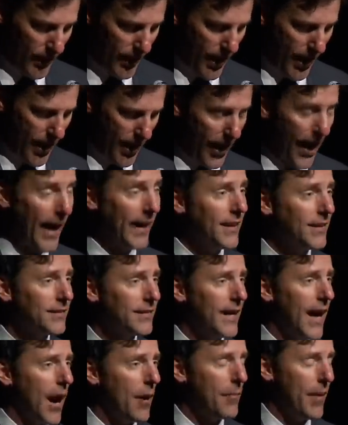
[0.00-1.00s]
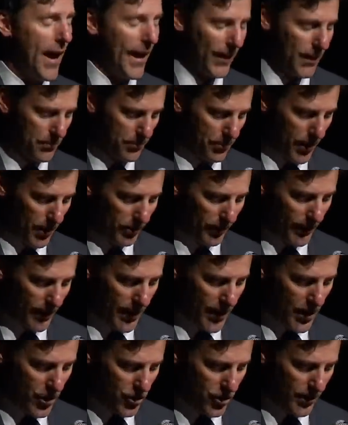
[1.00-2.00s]
uh, and is now back in
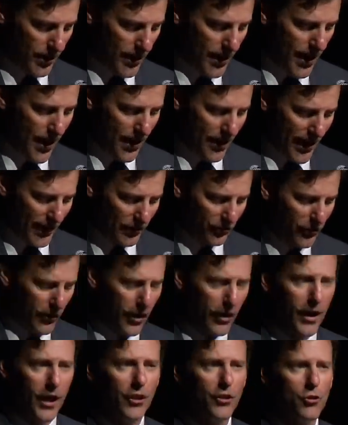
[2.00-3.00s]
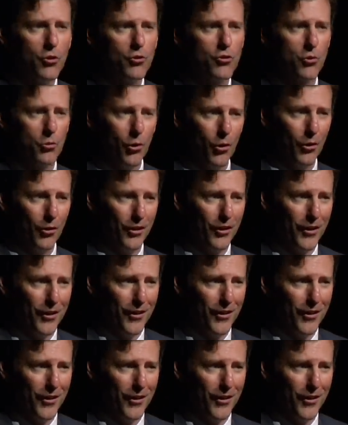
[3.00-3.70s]
publication. That's very unusual